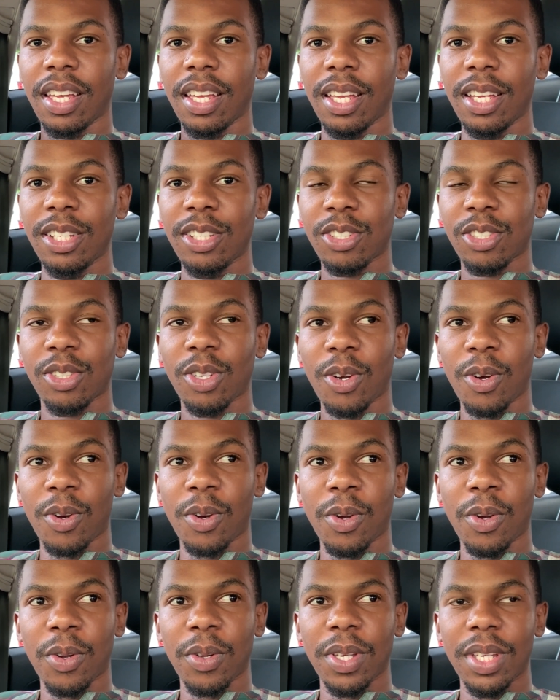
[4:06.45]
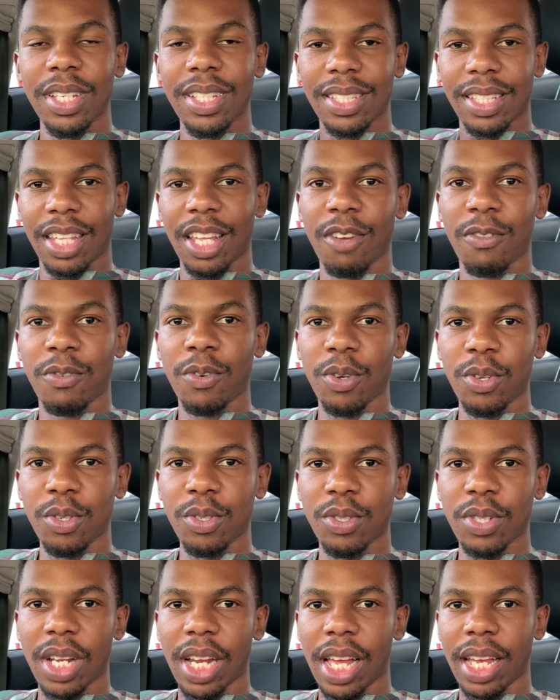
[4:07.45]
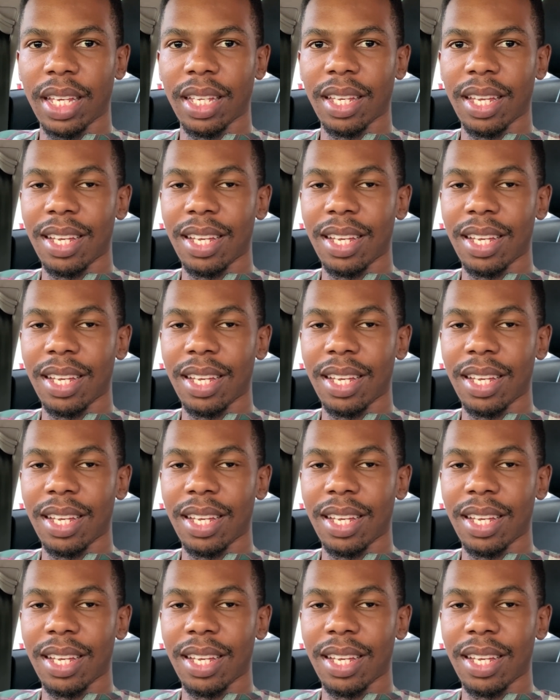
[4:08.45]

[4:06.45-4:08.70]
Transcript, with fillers: in store is there for you to like